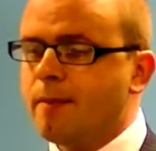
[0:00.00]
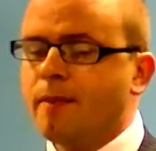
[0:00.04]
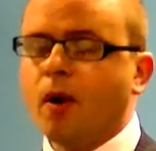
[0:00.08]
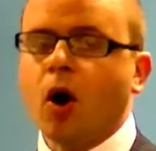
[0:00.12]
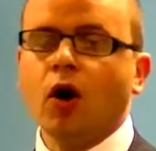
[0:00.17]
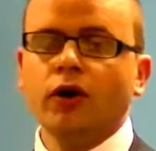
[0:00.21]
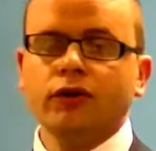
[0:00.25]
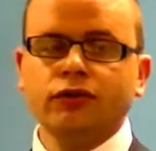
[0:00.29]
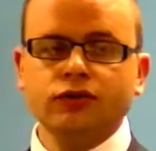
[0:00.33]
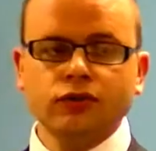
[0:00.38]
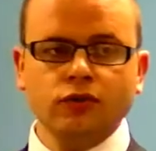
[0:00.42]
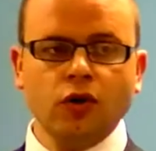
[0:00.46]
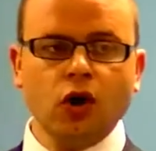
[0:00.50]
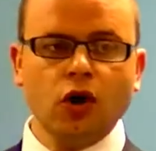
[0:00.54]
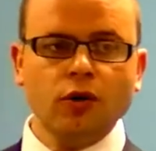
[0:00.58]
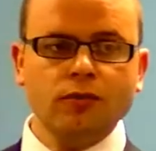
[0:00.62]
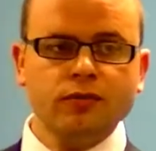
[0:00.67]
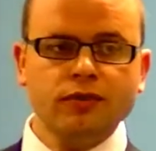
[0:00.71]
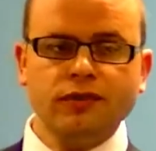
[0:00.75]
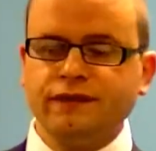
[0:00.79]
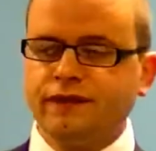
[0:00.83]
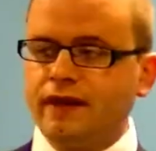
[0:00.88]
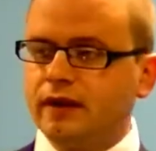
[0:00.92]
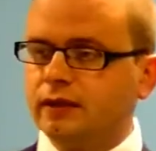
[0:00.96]
But I do hope
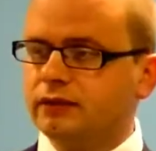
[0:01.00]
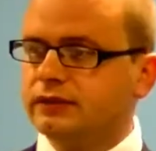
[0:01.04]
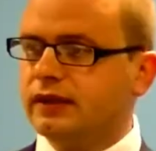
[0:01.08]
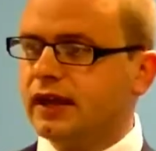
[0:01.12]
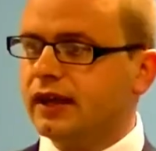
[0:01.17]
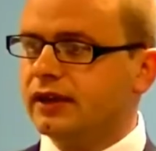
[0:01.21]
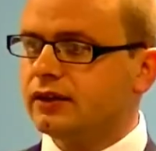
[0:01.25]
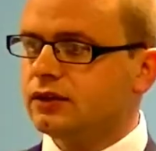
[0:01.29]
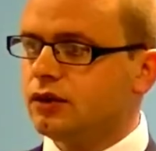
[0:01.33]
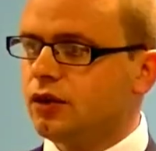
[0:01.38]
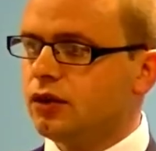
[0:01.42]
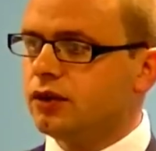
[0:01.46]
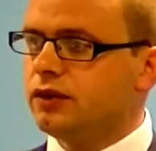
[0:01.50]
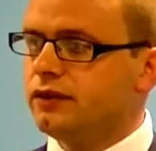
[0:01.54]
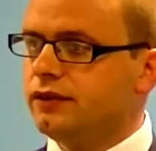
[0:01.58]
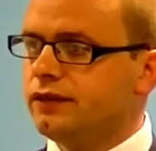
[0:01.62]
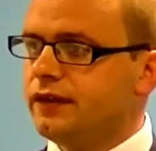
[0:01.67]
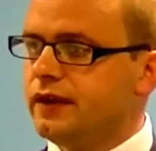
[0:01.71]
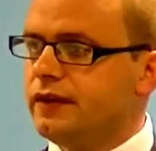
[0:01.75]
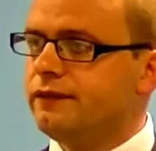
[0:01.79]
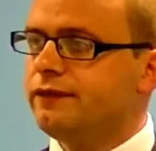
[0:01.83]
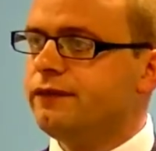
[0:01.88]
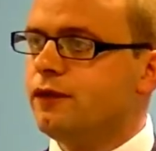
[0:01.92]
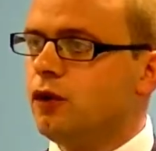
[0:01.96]
you found that kind of
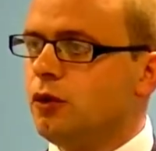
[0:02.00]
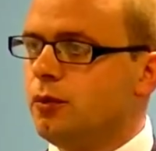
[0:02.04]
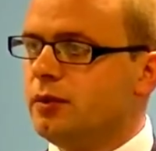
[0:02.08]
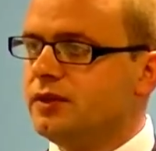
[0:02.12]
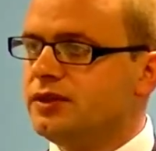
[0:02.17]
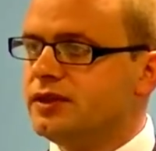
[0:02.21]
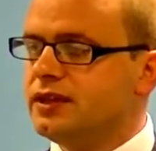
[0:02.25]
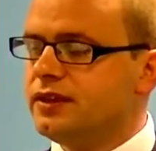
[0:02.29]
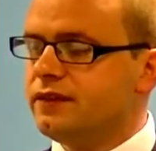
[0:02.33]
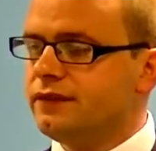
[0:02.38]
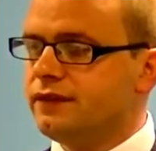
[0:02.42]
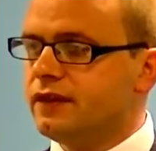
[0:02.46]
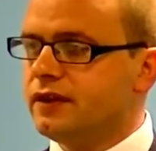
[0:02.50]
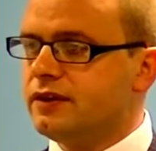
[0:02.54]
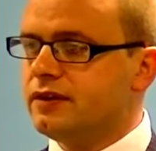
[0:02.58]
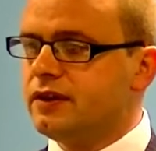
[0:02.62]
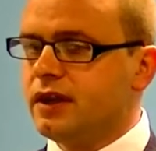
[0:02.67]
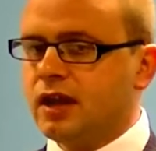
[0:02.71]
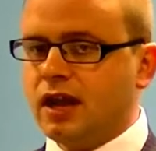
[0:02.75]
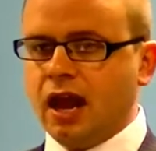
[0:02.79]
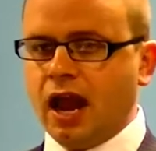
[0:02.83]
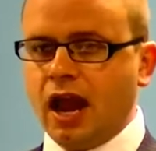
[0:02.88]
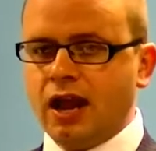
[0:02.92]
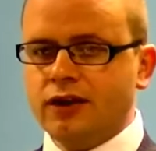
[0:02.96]
informative,
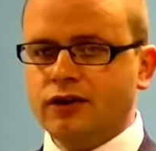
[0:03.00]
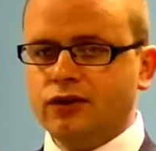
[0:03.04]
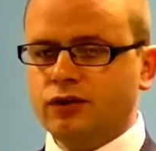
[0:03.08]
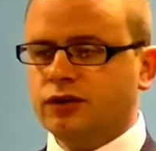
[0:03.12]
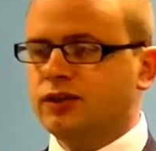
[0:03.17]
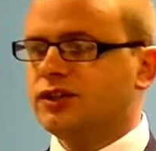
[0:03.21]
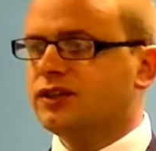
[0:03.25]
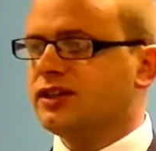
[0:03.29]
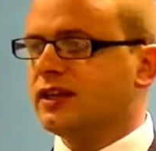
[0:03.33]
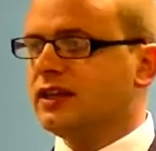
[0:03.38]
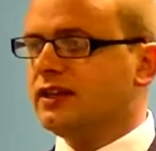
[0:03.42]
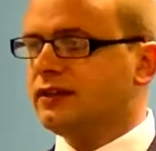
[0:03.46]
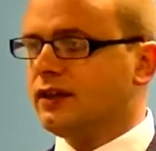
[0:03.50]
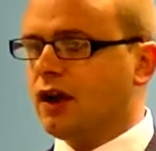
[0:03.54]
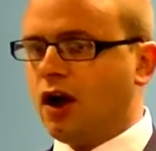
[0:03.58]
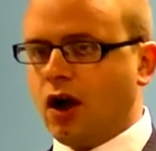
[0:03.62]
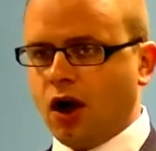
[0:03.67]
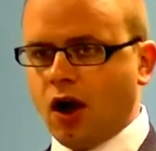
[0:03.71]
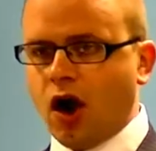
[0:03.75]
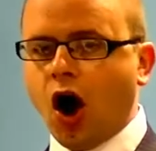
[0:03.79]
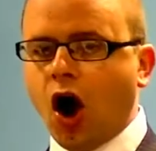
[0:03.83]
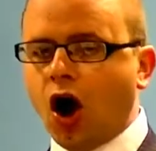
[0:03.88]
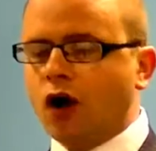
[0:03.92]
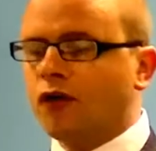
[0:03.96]
and you can see
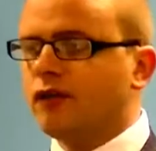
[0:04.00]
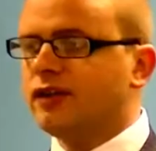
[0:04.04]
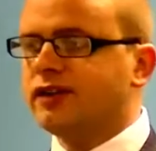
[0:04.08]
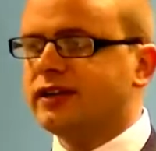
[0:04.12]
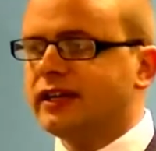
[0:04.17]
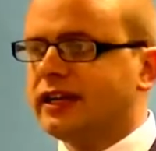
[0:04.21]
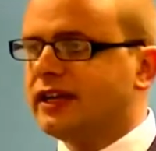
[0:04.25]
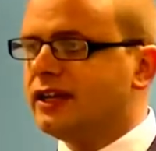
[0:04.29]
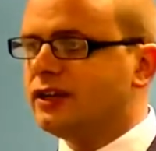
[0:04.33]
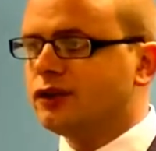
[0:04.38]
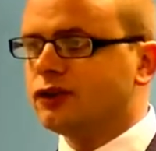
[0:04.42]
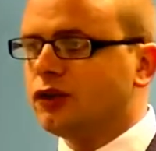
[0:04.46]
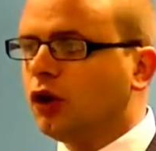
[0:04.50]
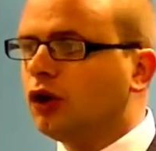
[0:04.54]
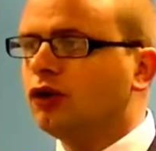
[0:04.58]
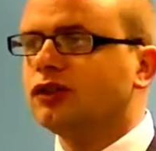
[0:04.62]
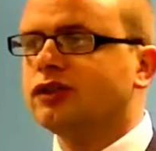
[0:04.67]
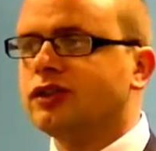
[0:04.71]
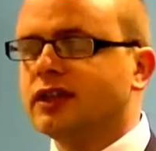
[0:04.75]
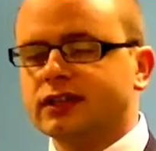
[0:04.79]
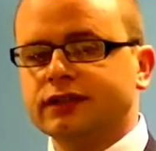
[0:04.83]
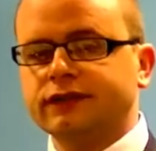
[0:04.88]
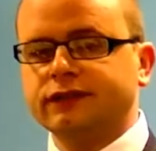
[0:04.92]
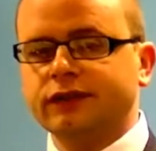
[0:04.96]
that R&D is
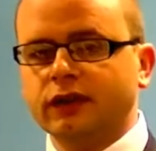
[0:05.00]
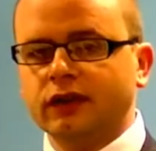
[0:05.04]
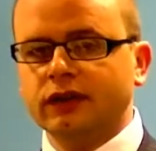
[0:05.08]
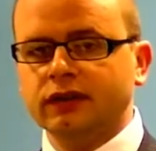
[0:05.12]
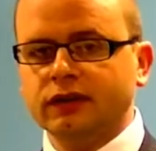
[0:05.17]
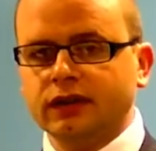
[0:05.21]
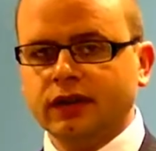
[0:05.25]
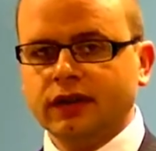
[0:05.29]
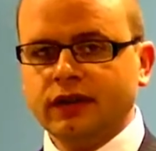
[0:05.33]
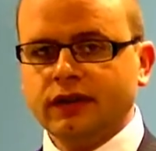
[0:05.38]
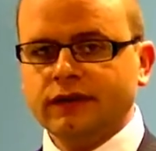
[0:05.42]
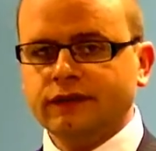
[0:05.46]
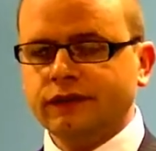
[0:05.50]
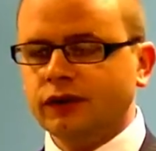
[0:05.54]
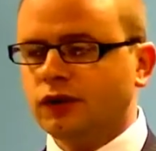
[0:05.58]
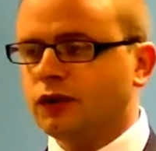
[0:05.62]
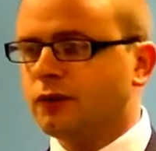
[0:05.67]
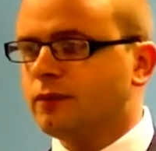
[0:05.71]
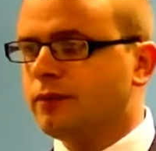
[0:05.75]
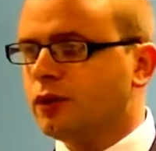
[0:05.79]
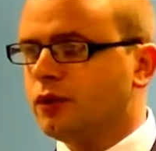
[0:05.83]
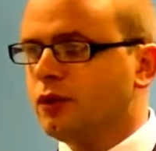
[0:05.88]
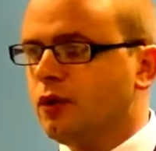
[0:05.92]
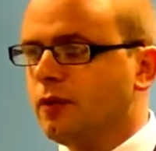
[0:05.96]
not just for
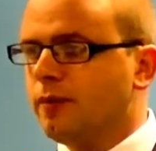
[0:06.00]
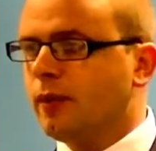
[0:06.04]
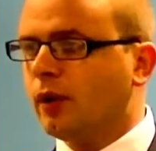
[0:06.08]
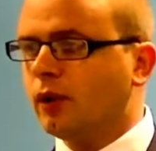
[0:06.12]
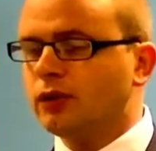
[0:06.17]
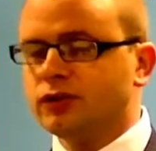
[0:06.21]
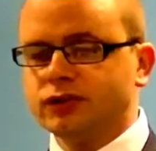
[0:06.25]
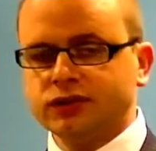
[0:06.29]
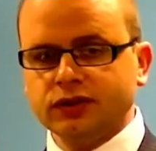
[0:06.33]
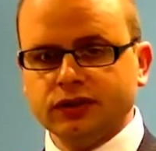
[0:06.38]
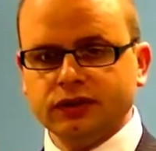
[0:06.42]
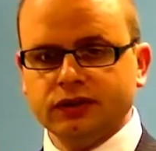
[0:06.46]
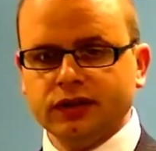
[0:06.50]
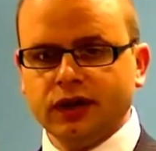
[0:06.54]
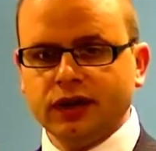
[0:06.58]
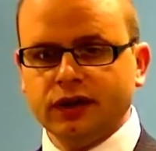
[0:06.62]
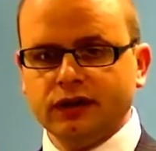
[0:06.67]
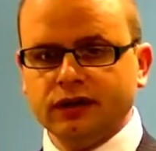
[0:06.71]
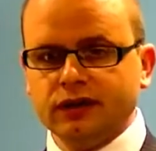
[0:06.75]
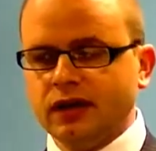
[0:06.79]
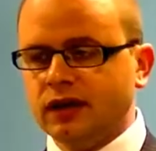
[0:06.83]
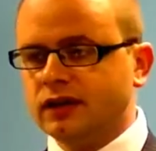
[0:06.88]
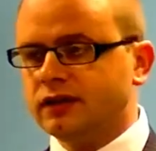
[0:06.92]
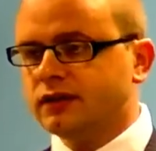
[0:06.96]
computer bods
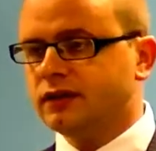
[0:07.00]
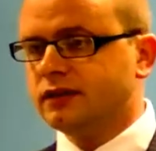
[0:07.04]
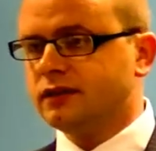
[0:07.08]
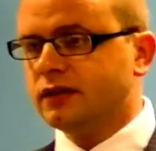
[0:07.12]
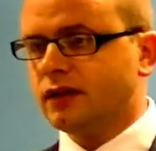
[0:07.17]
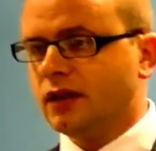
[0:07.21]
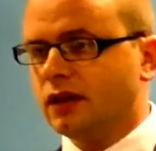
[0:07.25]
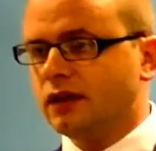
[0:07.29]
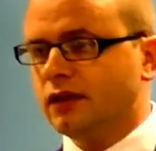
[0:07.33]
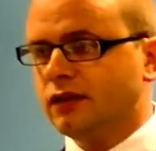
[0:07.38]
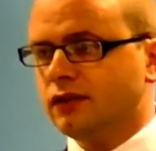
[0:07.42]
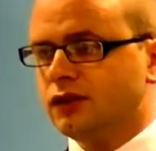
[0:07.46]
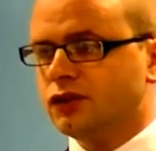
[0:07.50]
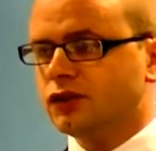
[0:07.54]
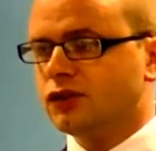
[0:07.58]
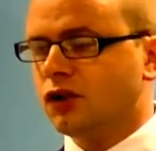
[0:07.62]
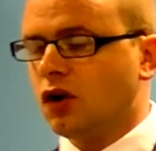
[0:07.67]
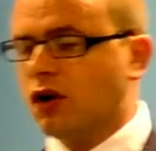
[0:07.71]
and the